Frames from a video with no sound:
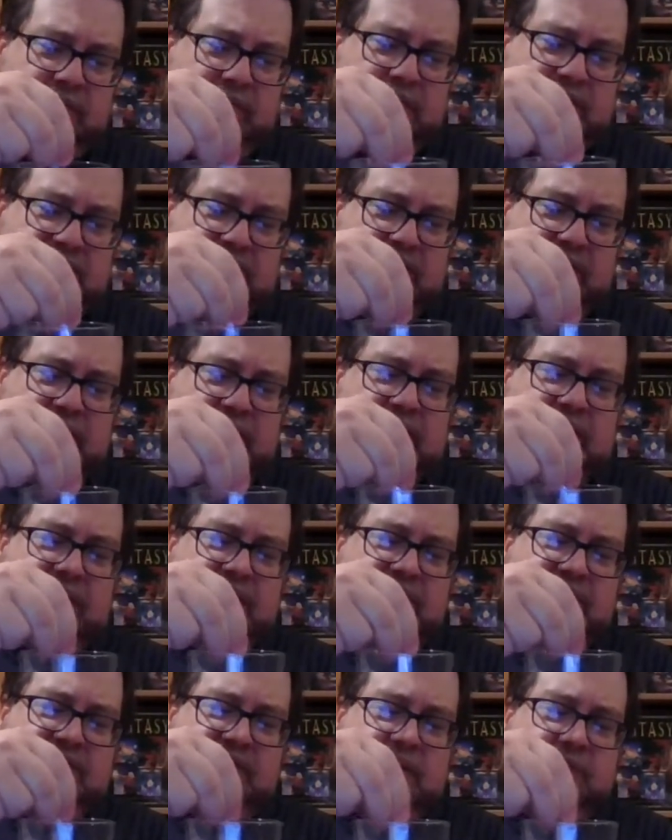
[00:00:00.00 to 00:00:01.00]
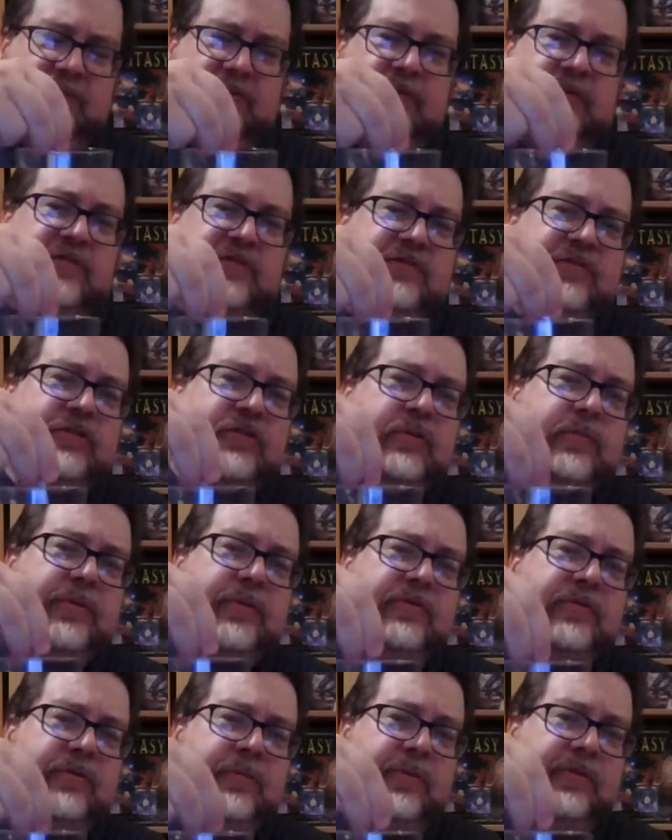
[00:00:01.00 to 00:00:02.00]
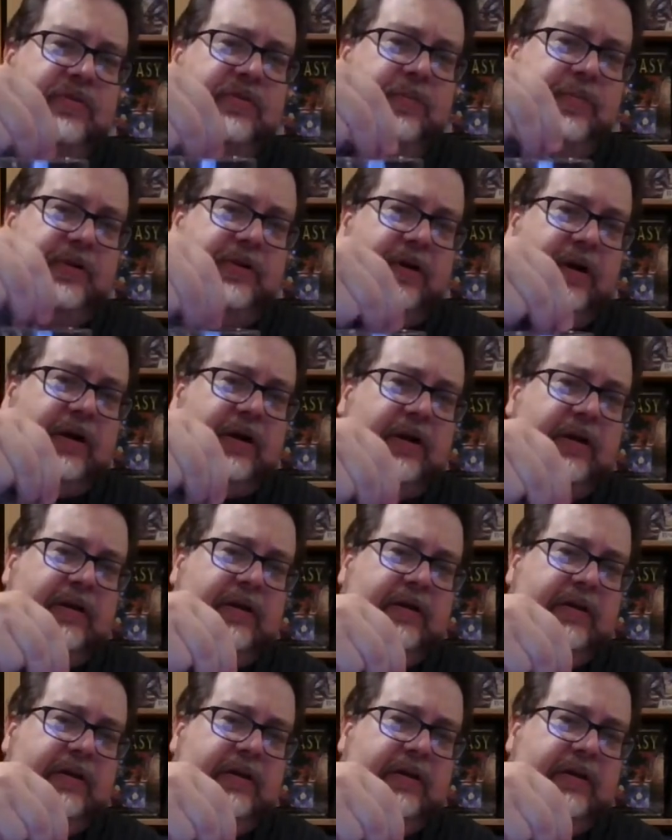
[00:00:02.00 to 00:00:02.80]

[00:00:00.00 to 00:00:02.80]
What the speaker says: Mix it nice and up so it's super, super, super dark.